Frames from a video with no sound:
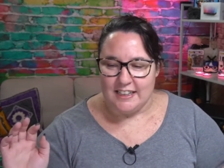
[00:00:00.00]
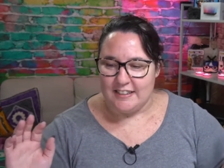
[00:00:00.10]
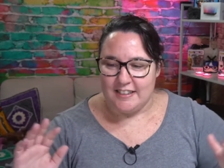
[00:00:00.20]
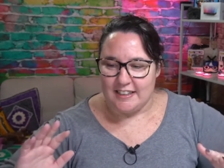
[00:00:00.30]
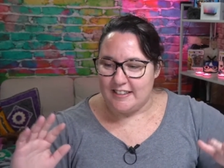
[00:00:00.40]

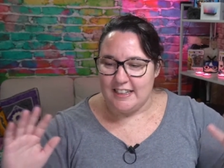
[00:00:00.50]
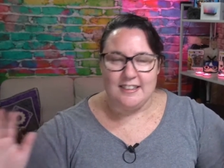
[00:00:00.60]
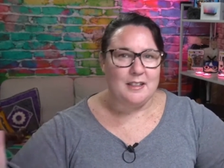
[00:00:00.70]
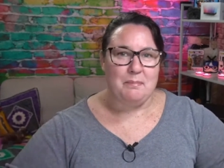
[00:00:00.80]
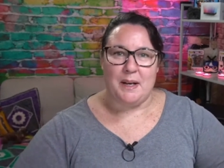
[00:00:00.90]
just it's
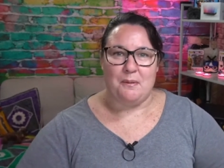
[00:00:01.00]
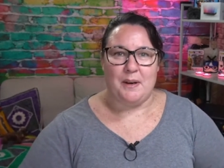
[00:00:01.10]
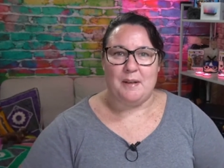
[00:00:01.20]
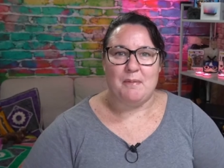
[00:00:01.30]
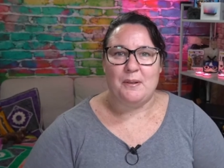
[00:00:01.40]
just been a
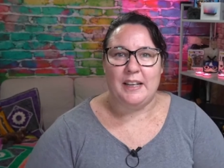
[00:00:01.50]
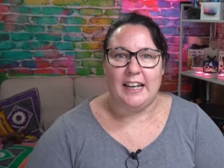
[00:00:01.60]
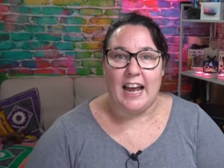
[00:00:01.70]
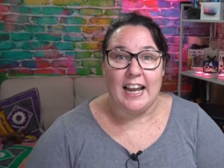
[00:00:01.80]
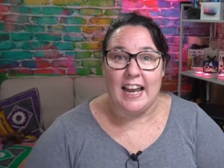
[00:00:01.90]
weird
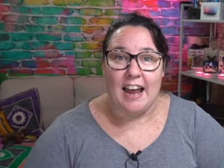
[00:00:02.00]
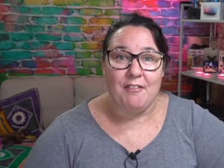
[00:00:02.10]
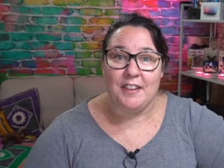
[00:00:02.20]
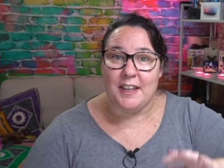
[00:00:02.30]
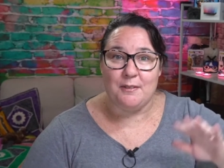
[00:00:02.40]
morning and
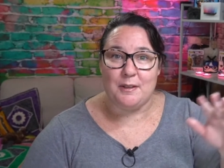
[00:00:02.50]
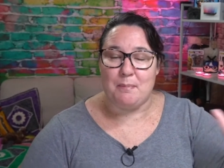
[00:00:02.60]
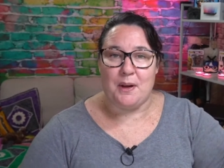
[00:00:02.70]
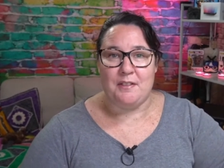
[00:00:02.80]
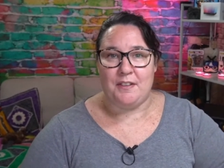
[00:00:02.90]
everything was
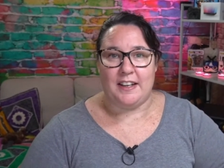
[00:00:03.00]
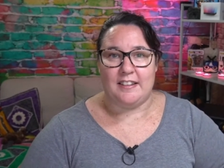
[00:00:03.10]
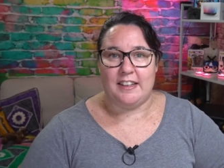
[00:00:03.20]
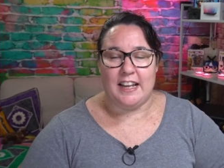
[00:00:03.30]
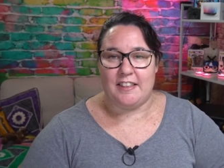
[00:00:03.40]

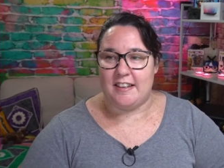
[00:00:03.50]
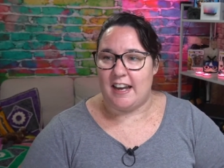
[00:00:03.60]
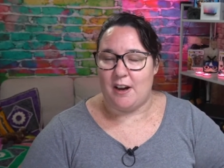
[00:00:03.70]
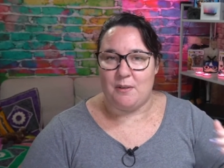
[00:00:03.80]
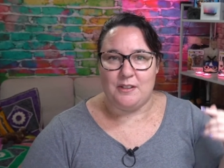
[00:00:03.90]
perfect the other
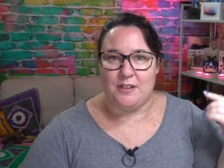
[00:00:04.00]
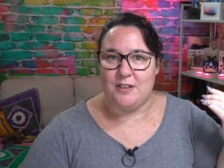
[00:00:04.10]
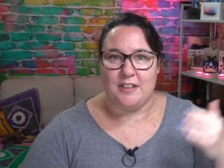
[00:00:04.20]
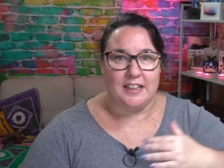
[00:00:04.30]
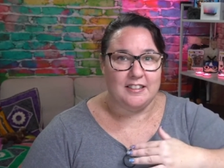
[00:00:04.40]
day i was
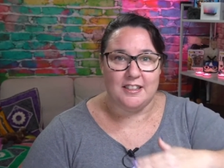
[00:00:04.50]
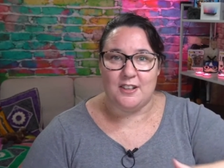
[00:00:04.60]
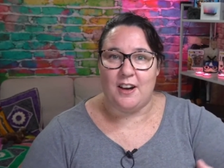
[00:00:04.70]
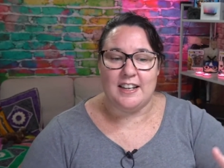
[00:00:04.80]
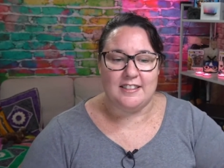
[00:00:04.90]
using this
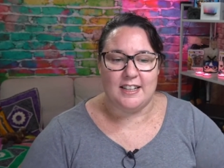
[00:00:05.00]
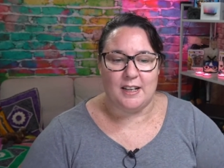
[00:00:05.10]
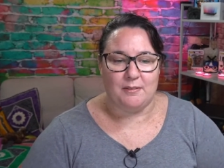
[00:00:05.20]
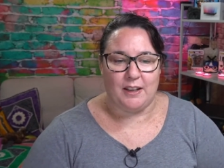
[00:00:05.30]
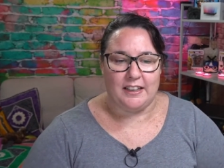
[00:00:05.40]
entire
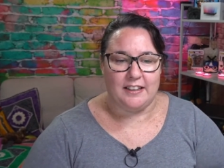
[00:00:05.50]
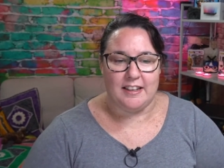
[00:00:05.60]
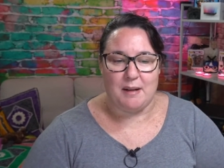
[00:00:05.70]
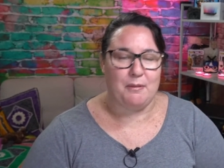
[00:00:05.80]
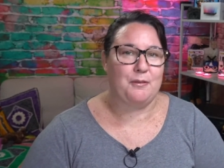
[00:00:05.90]
setup like the
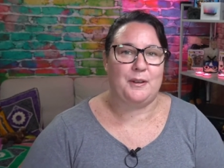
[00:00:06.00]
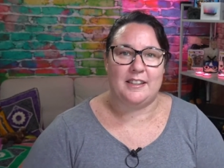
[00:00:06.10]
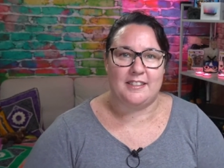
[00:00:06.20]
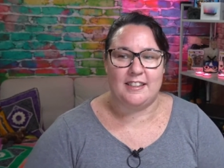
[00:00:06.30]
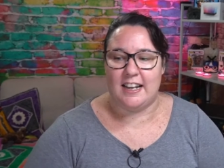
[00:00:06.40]
day before
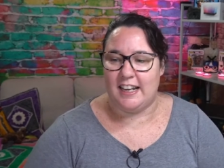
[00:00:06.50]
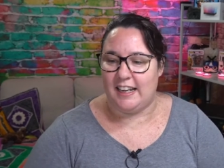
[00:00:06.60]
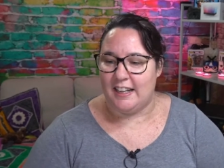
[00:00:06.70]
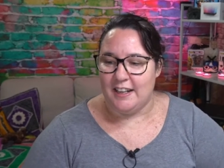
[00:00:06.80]
yesterday